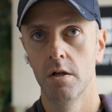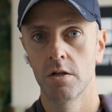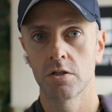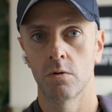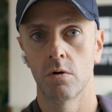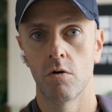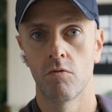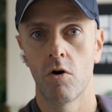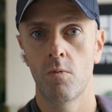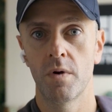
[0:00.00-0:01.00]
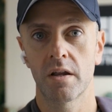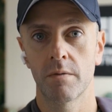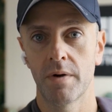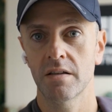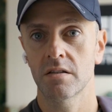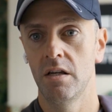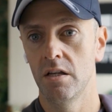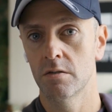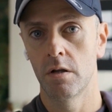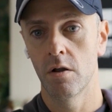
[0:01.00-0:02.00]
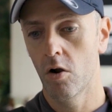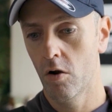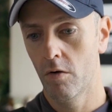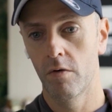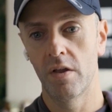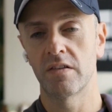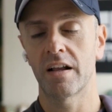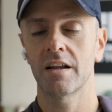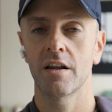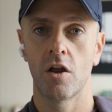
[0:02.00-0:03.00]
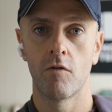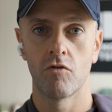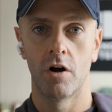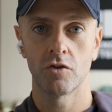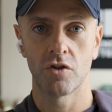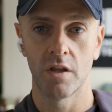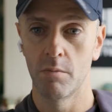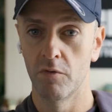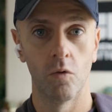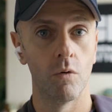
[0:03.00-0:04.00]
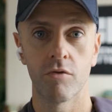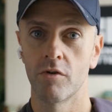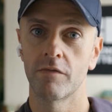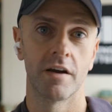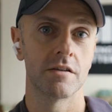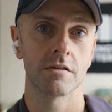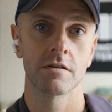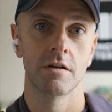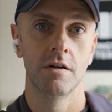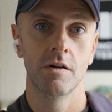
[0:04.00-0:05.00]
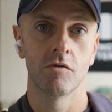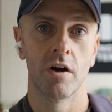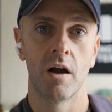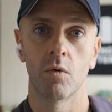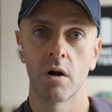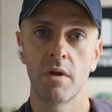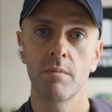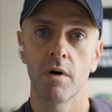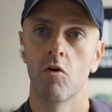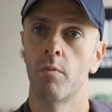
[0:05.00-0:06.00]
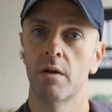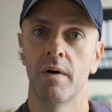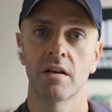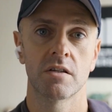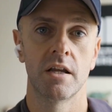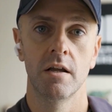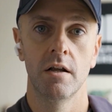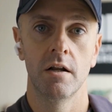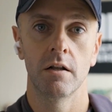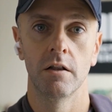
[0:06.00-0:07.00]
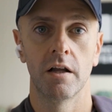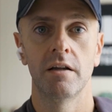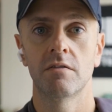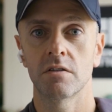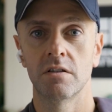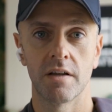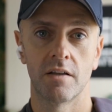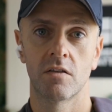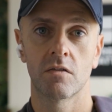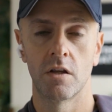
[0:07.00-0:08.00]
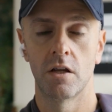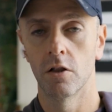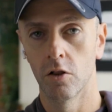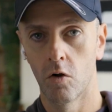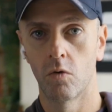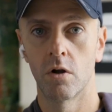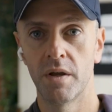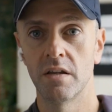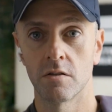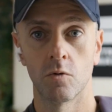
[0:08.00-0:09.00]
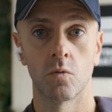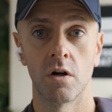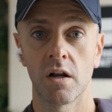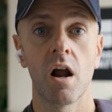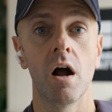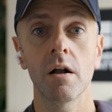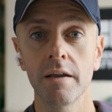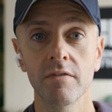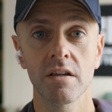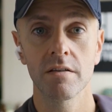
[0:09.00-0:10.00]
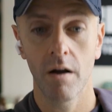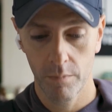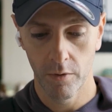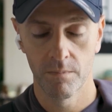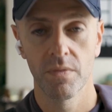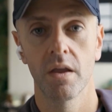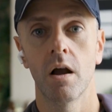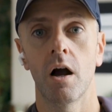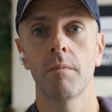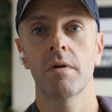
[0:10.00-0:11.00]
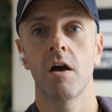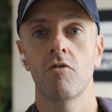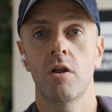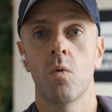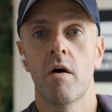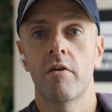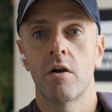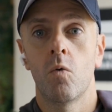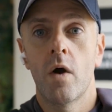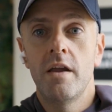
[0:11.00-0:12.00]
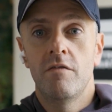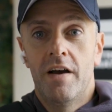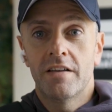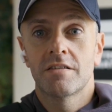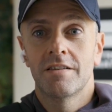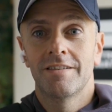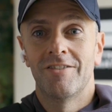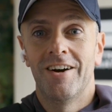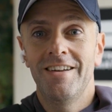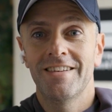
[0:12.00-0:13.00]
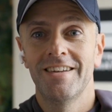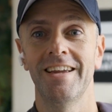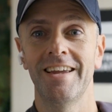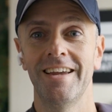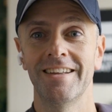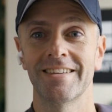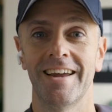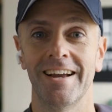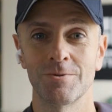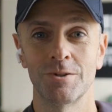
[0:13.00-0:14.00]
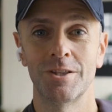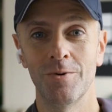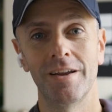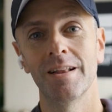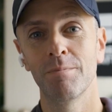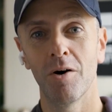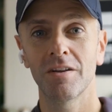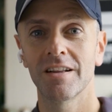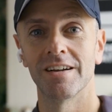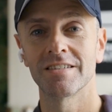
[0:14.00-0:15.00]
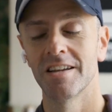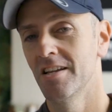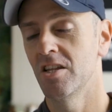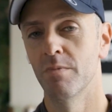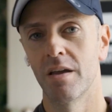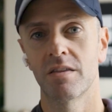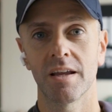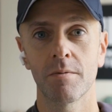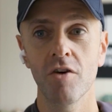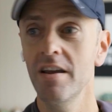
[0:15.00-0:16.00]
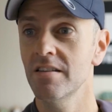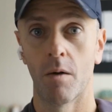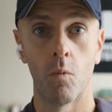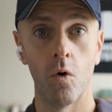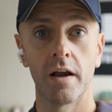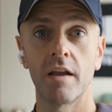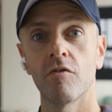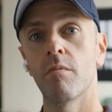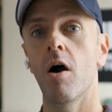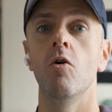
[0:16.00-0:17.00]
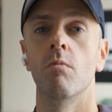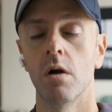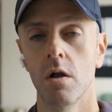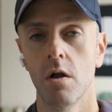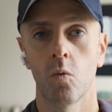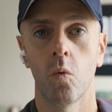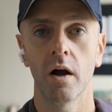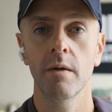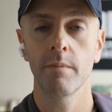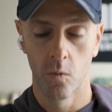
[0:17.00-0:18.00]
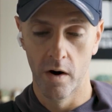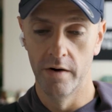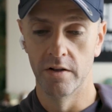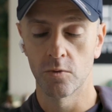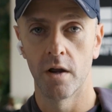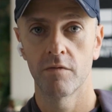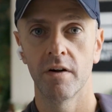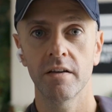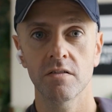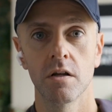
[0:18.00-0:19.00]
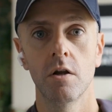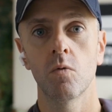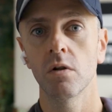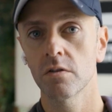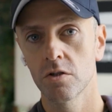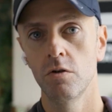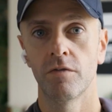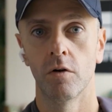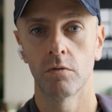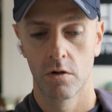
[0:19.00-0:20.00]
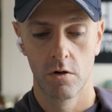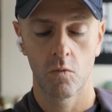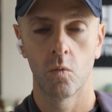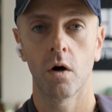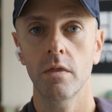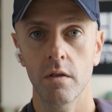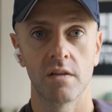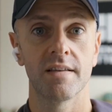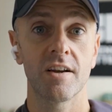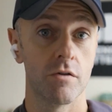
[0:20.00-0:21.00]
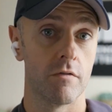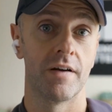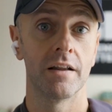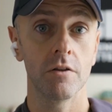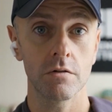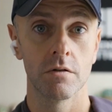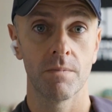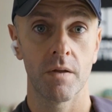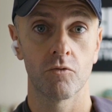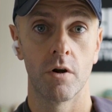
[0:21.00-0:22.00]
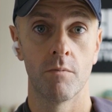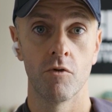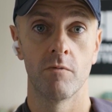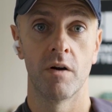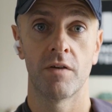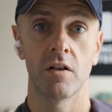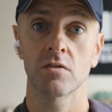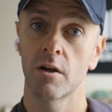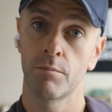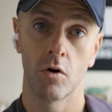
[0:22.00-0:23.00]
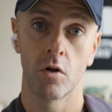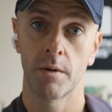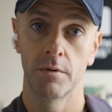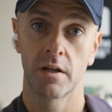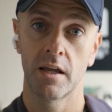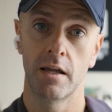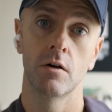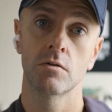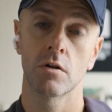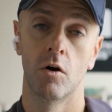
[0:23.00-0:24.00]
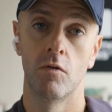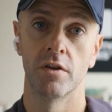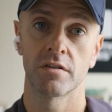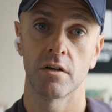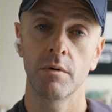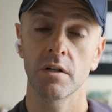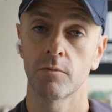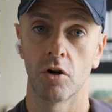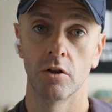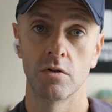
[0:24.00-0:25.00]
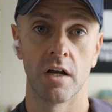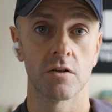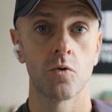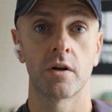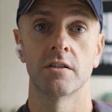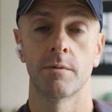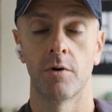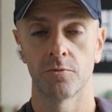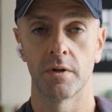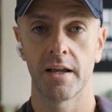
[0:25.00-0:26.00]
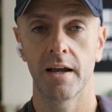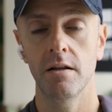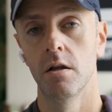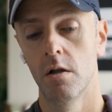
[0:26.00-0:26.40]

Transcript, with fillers: So aerobic capacity is like kind of the overarching theme of all three phases, right? And what I mean by aerobic capacity, light intensity, longer piece of work. I'll give an example. I'm currently wearing a weight vest right here today as we're doing the podcast. You may think I'm crazy, I'm working from home. Why am I wearing this weight vest? Well, twofold. One, it's actually for fat loss. I'm trying to improve my fat loss because I put on a couple of kilos over the summer and I'm trying to lose that as quickly as I possibly can.